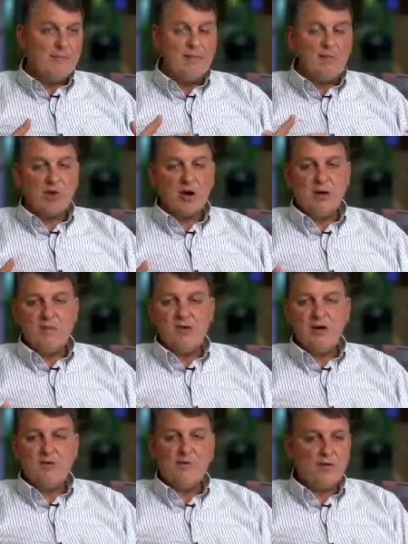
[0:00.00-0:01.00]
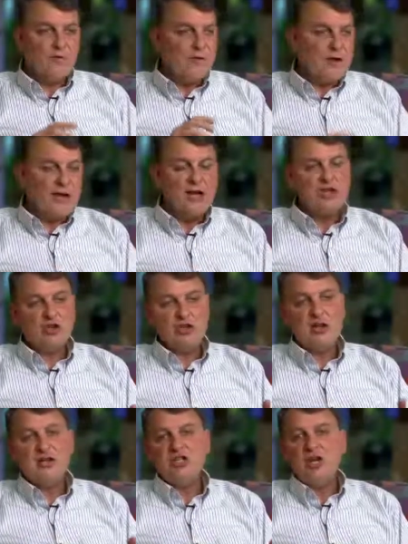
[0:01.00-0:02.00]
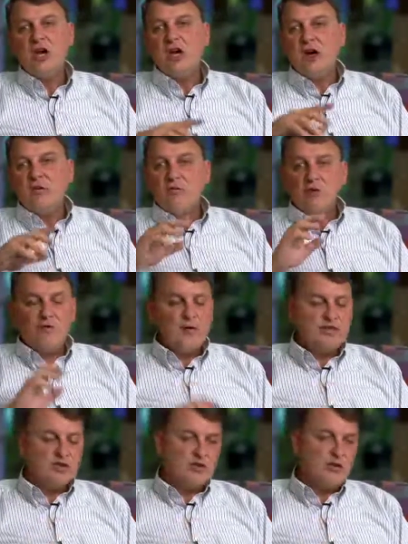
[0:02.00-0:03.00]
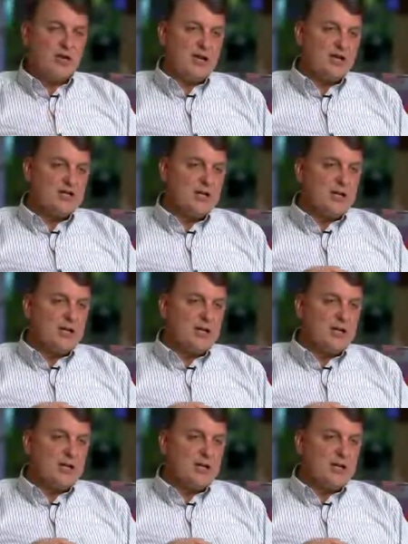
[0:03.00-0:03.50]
people were coming here for financial needs, for physical needs.